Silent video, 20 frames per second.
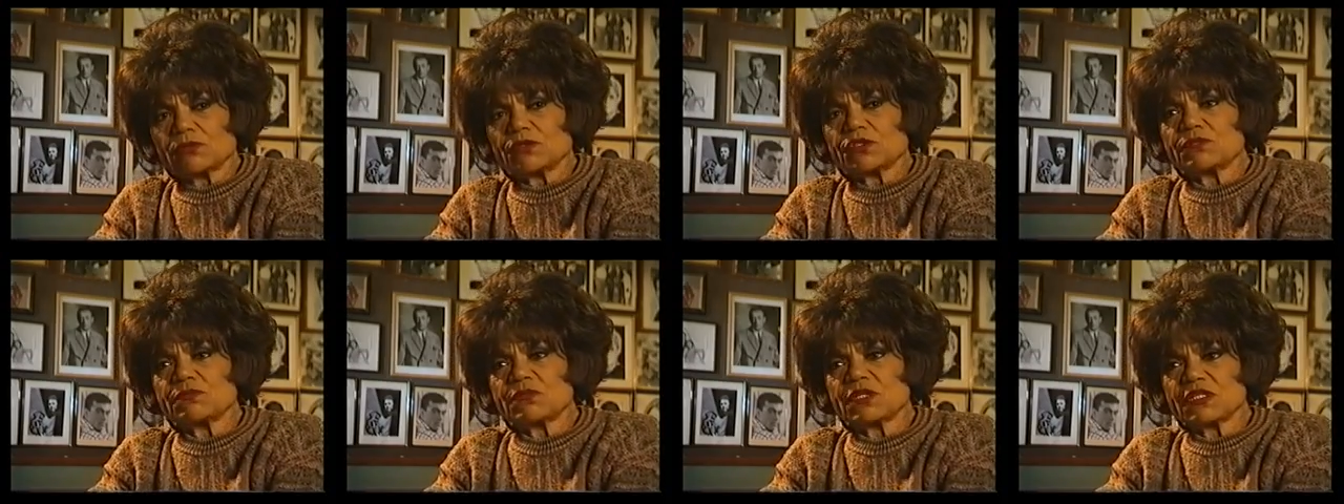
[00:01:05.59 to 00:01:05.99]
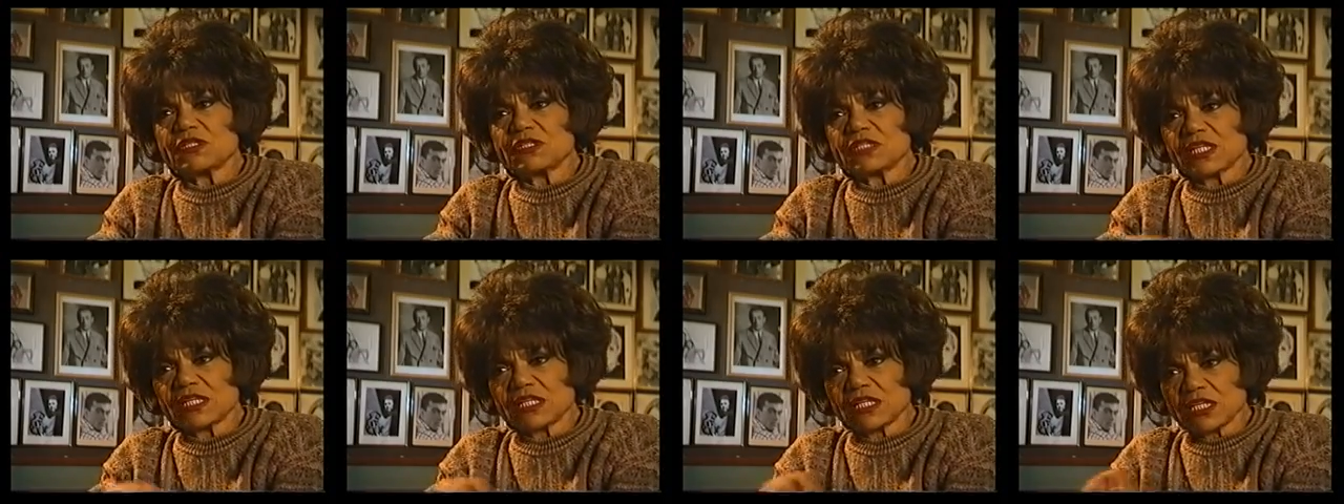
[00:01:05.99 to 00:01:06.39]
which
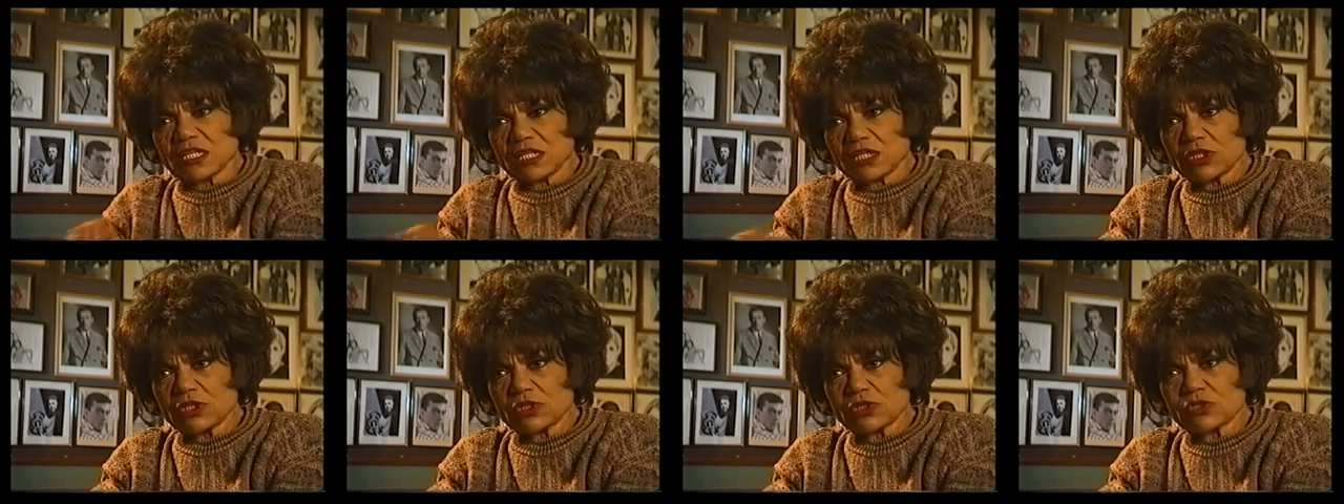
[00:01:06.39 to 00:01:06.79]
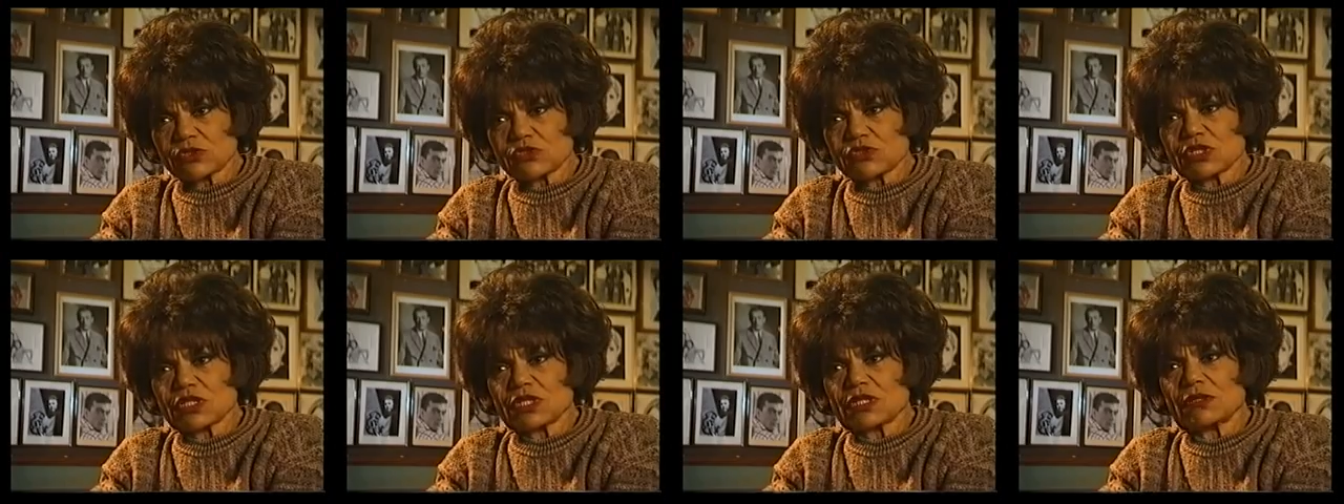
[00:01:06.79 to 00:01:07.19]
means that the
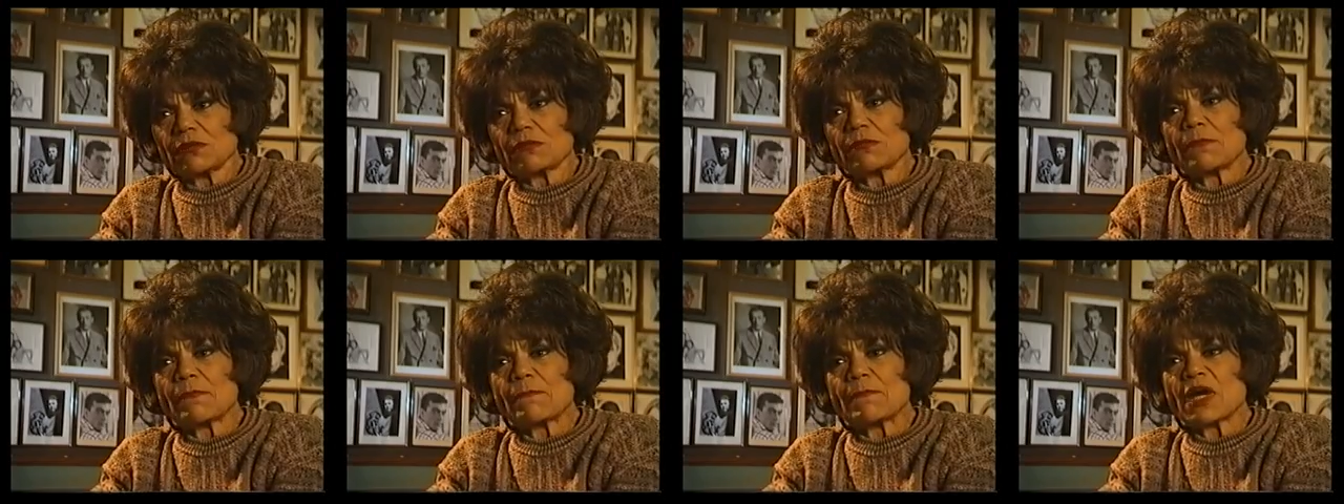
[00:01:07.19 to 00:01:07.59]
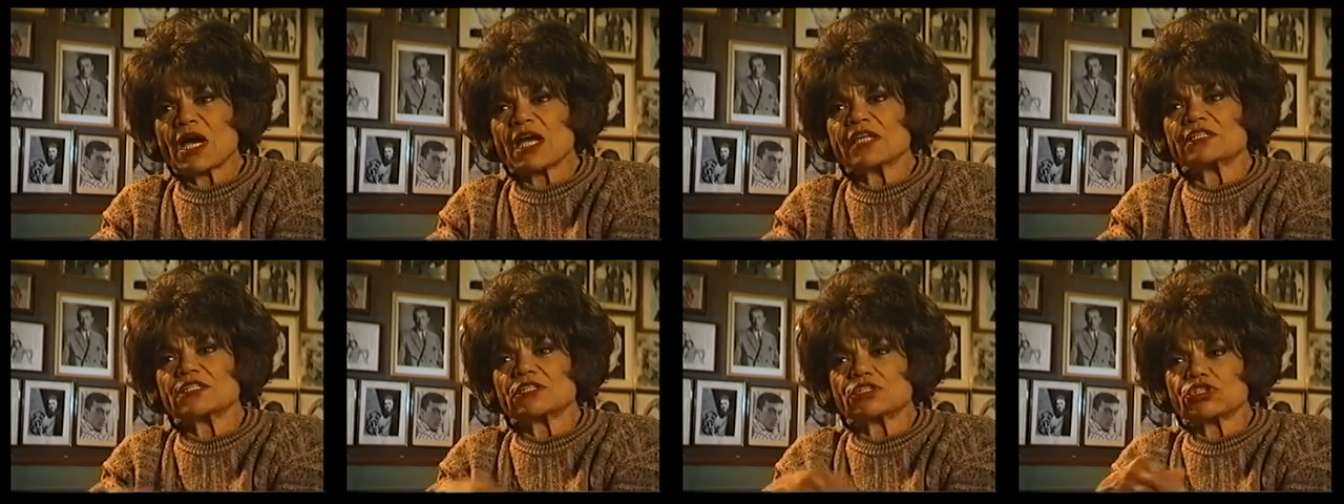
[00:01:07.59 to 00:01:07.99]
industry
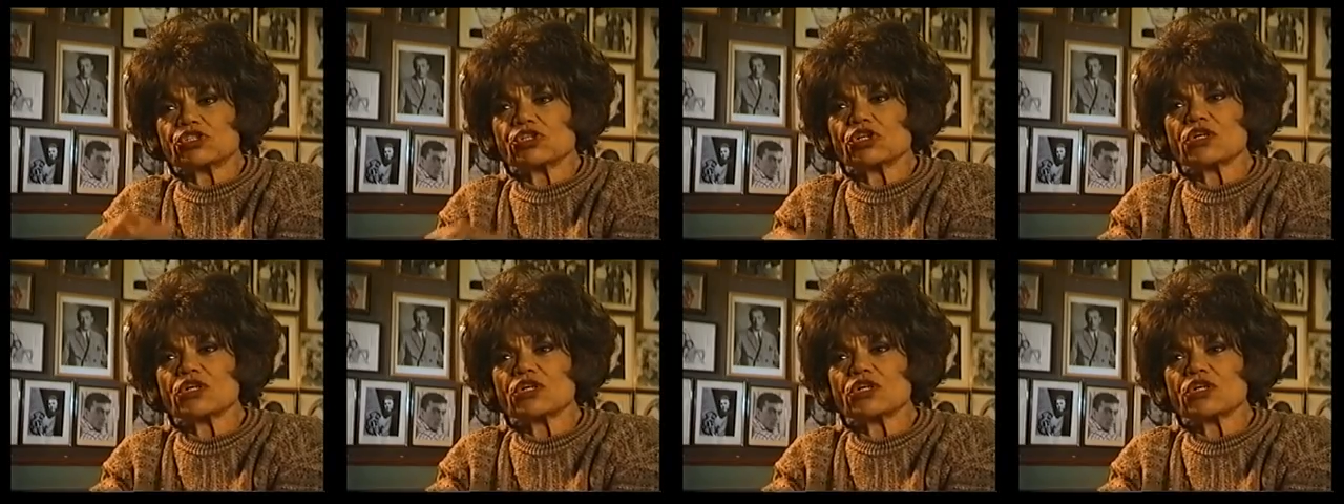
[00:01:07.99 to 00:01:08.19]
might